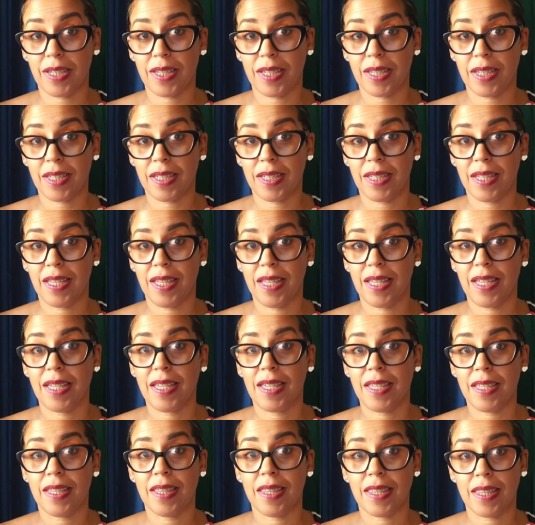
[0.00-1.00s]
the
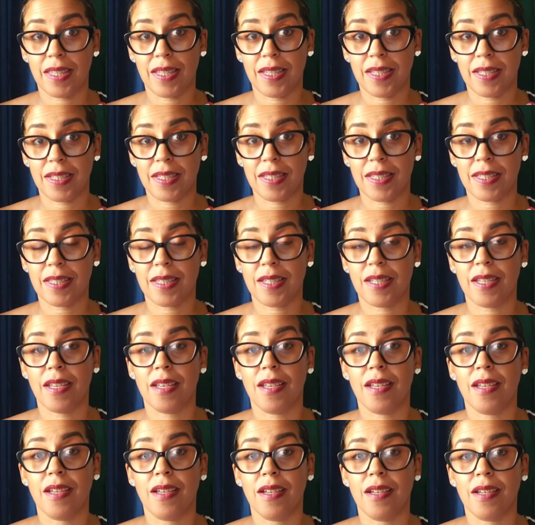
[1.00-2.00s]
fabric
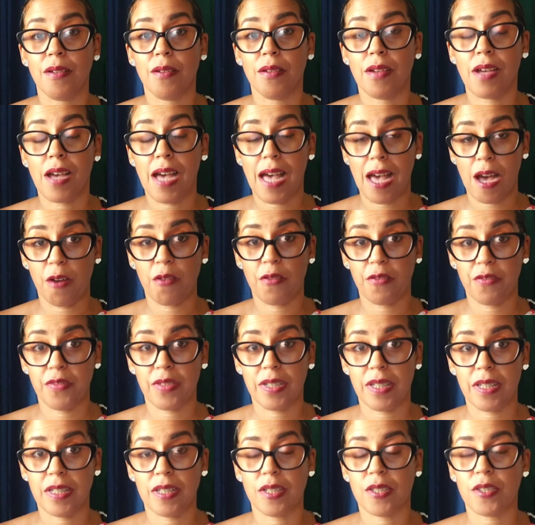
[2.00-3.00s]
in this
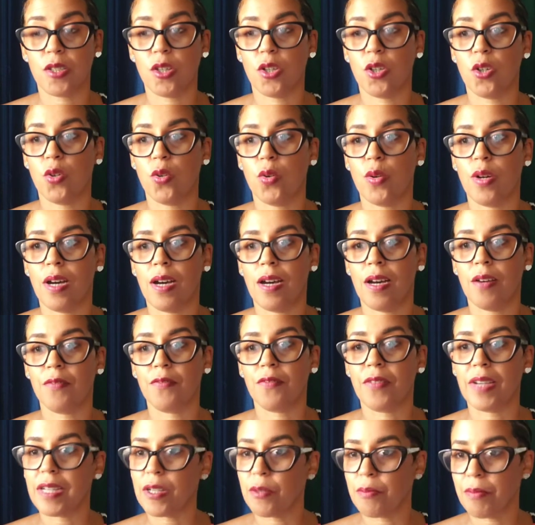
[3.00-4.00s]

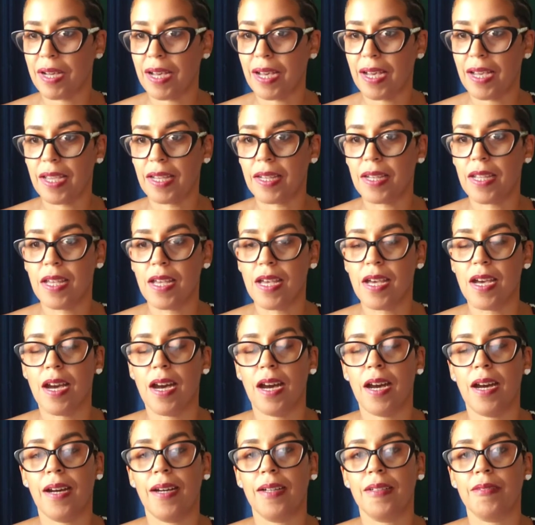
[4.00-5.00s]
outfit. So a
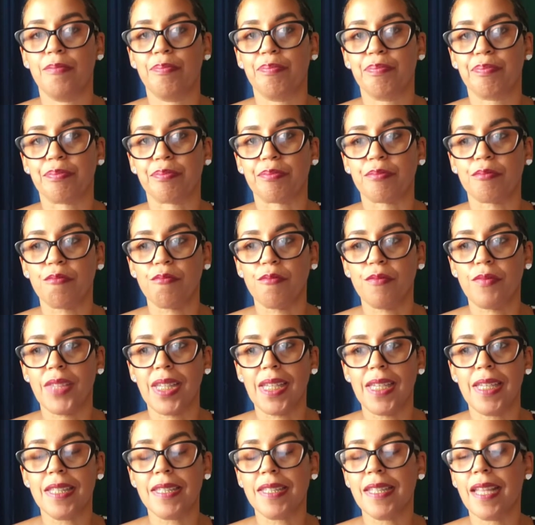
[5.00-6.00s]
friend of mine
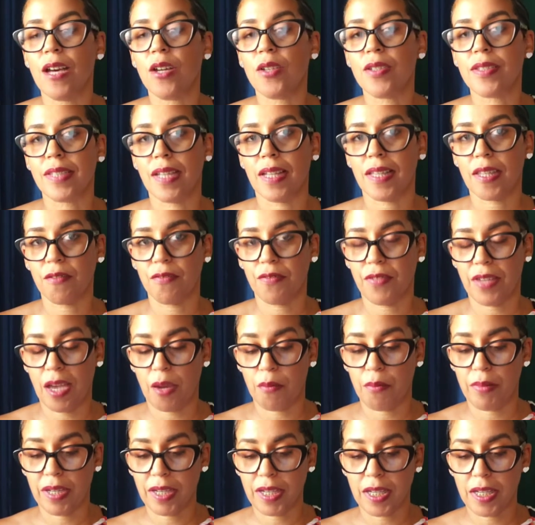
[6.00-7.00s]

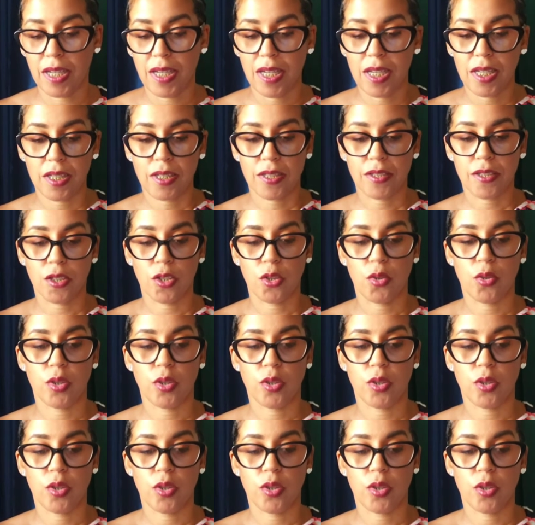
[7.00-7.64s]
is now selling